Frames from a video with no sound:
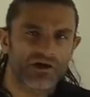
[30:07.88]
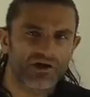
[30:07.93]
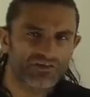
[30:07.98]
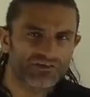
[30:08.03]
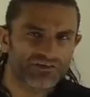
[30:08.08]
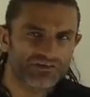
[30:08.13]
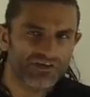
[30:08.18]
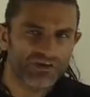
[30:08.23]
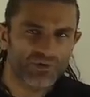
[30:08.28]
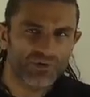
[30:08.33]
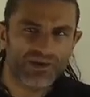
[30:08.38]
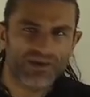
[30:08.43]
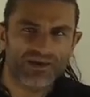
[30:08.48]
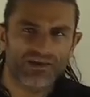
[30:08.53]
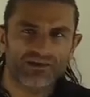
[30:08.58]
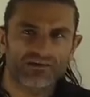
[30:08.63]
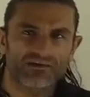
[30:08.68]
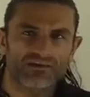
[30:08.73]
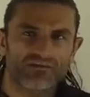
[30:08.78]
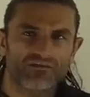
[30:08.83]
I'll see you
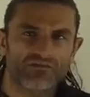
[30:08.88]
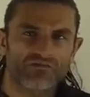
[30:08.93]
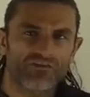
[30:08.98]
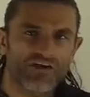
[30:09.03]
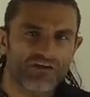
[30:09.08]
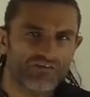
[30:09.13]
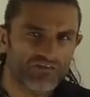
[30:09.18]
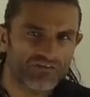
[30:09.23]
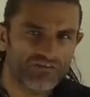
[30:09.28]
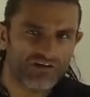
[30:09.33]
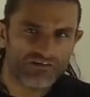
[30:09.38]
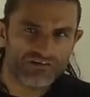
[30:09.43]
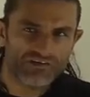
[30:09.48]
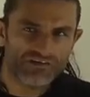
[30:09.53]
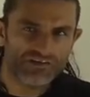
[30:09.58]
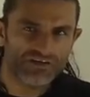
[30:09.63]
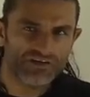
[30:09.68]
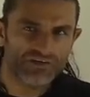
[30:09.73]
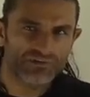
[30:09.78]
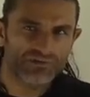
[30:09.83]
again very, very
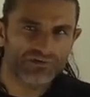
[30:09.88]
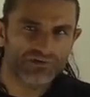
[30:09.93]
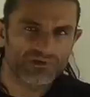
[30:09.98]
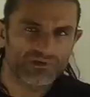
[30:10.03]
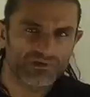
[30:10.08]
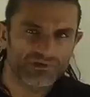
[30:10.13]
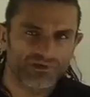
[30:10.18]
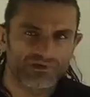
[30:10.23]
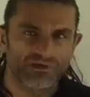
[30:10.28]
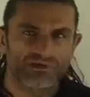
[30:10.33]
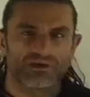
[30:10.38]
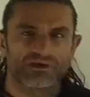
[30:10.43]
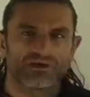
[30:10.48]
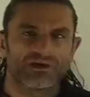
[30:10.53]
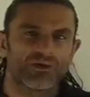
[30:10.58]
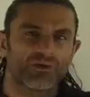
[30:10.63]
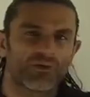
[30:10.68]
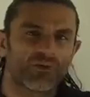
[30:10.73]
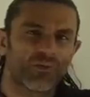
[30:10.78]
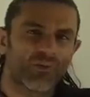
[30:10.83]
soon.
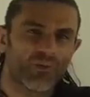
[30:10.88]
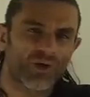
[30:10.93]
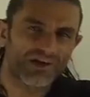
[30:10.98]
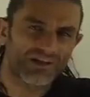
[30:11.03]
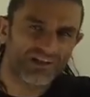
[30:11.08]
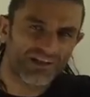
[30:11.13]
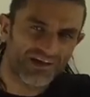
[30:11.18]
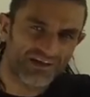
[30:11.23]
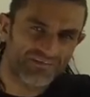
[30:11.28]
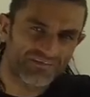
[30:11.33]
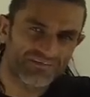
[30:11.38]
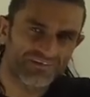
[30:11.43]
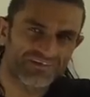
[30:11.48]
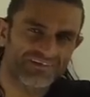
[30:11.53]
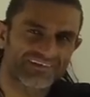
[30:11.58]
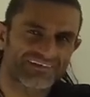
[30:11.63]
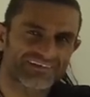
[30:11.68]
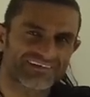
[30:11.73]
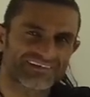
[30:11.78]
One love.